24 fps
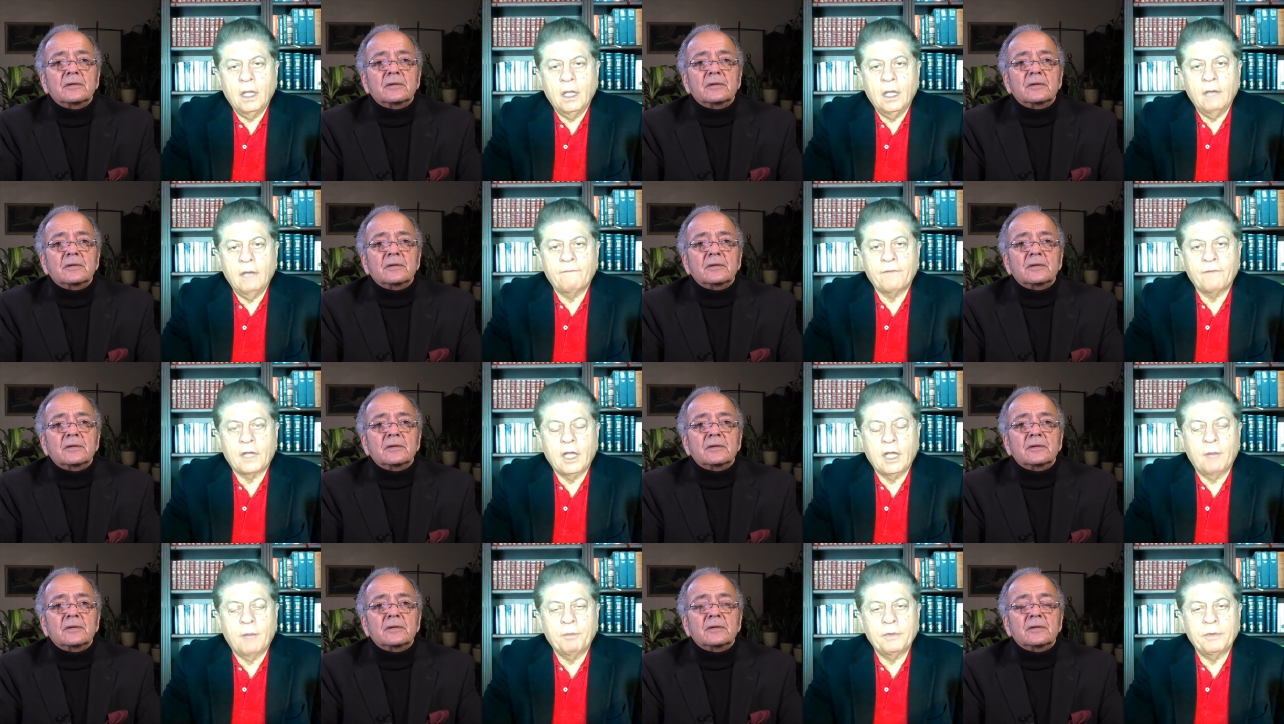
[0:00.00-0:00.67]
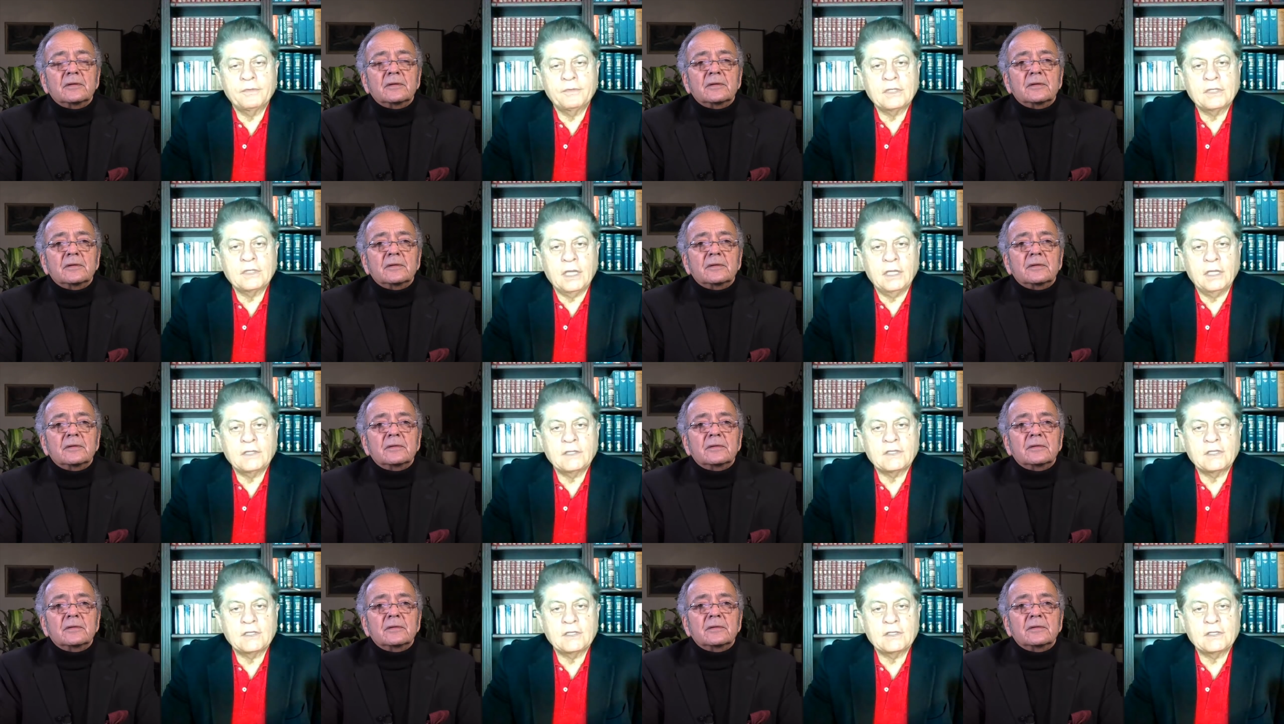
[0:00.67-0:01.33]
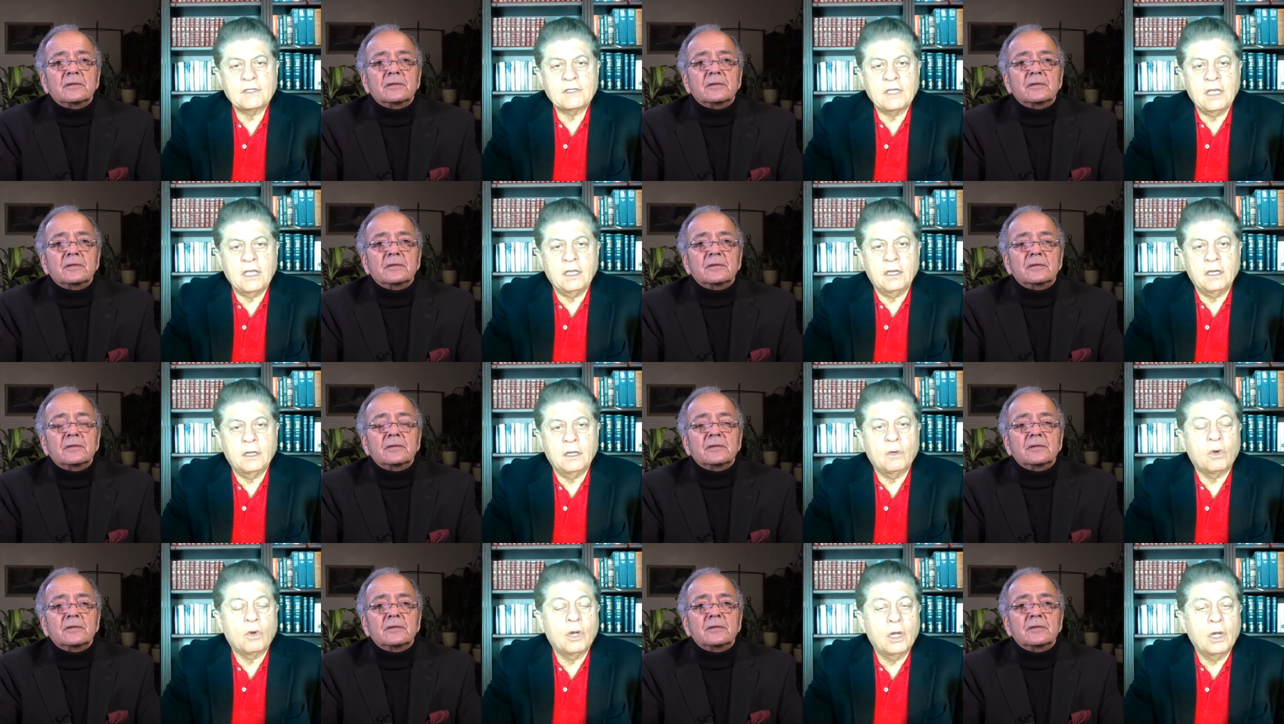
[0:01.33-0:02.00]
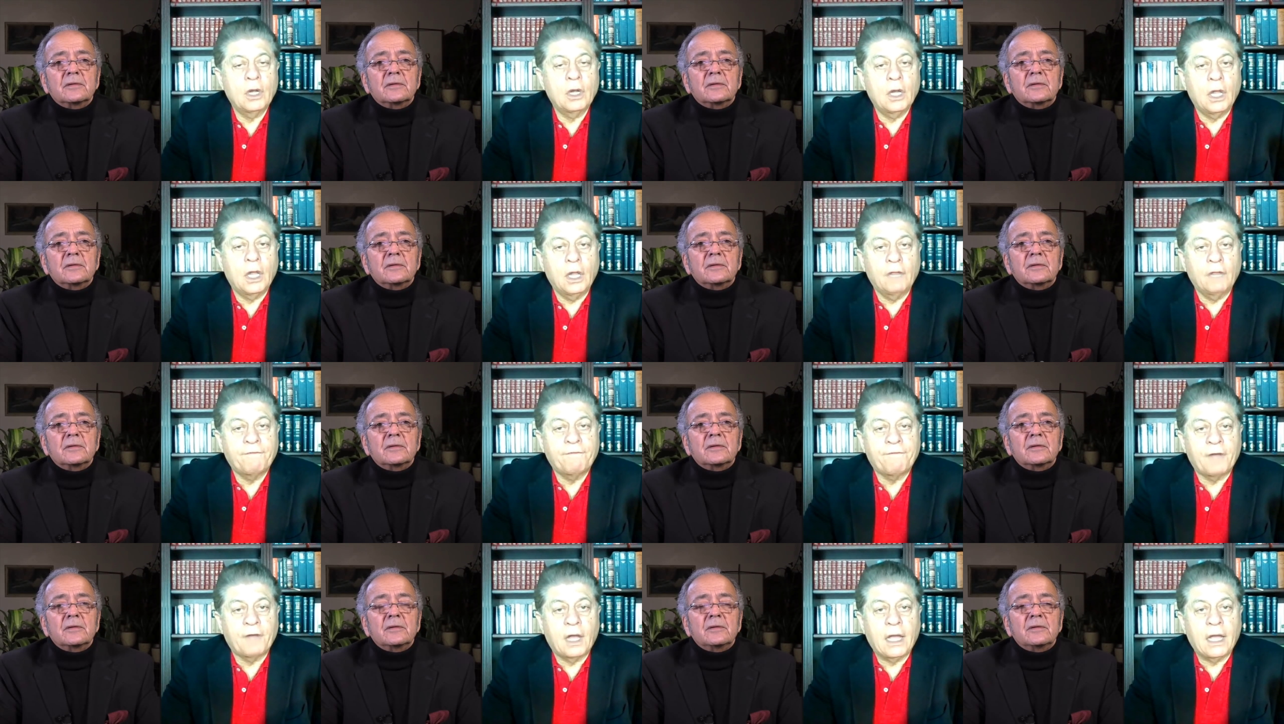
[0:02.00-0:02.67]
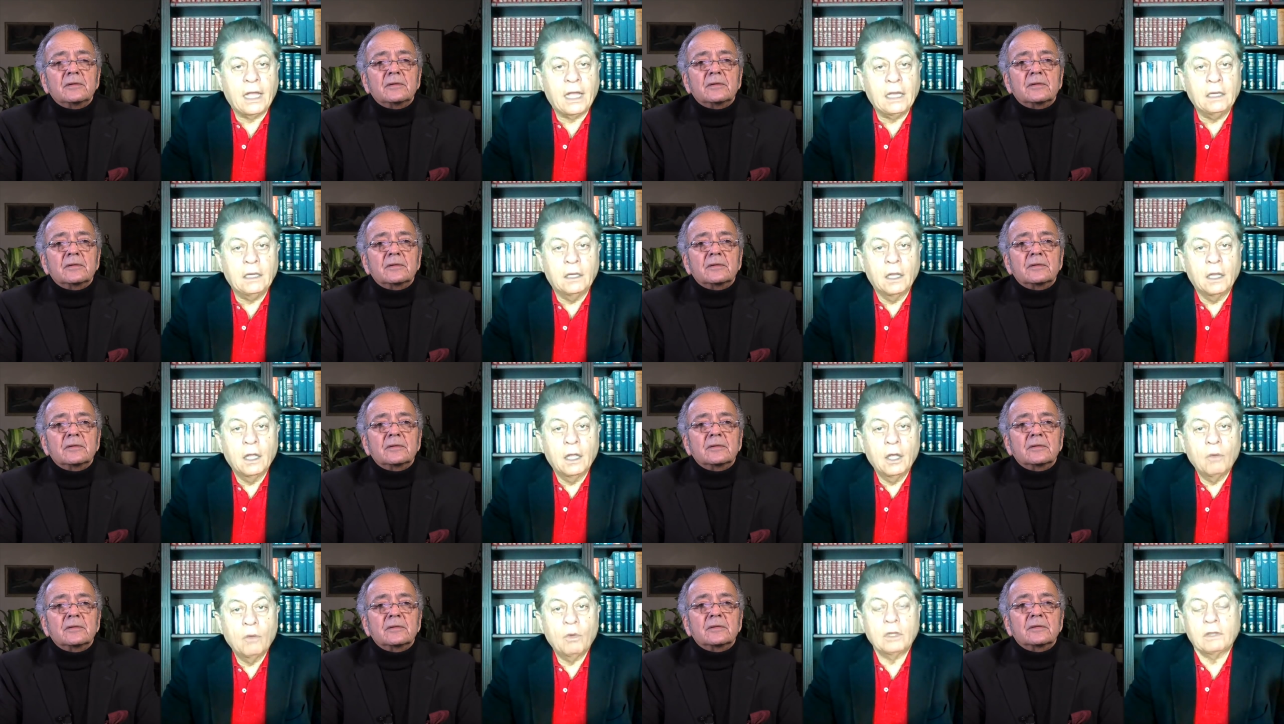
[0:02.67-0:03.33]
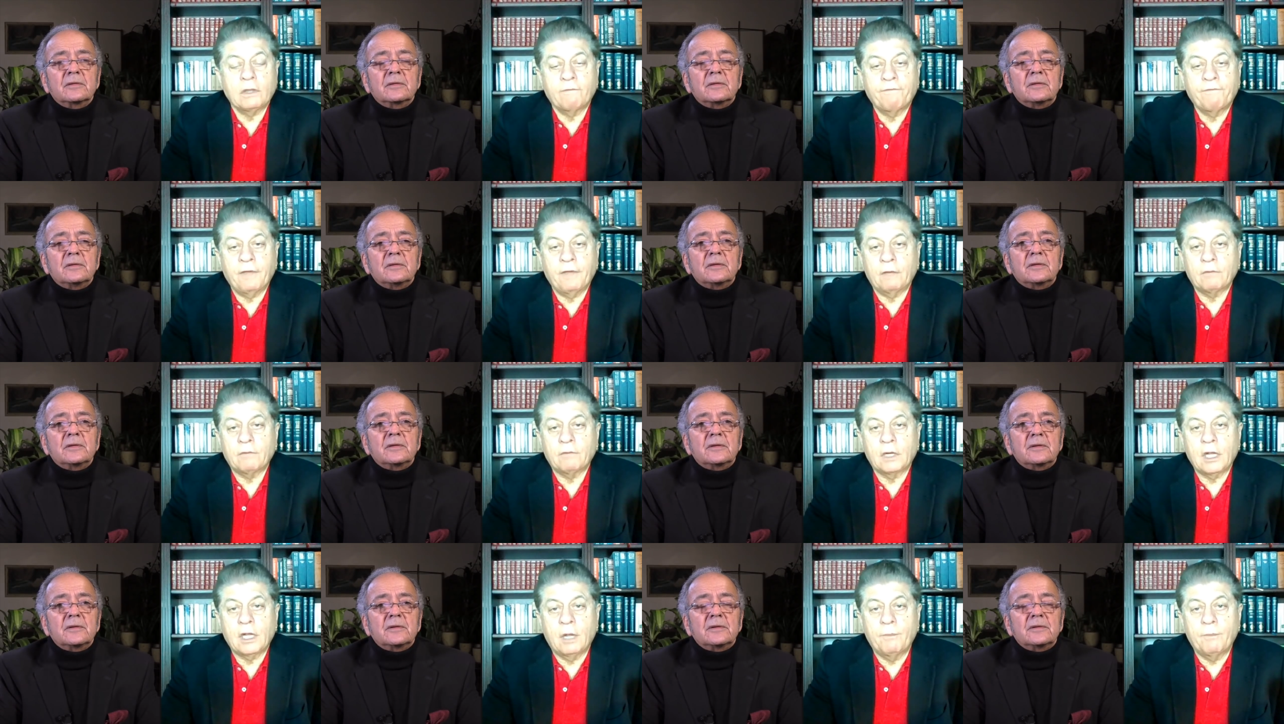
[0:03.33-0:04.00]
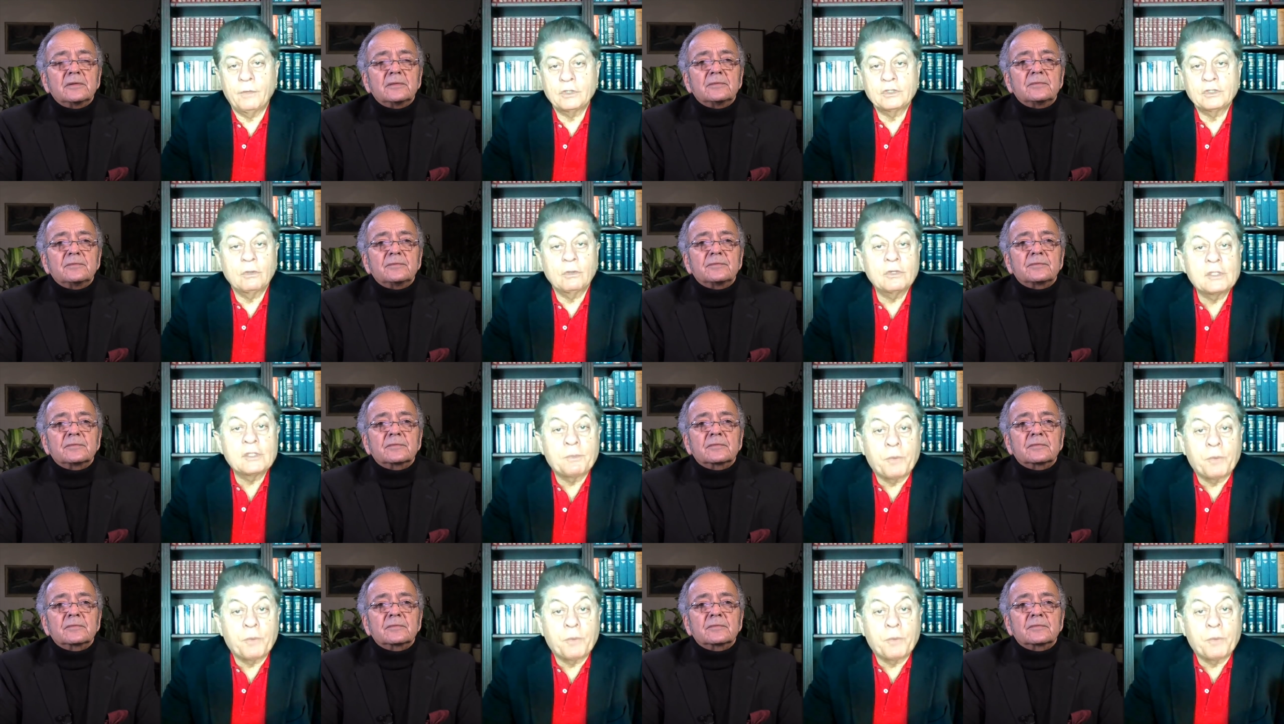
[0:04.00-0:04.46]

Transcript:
Speaker 1: If a couple of states seceded or nullified what the federal government is doing,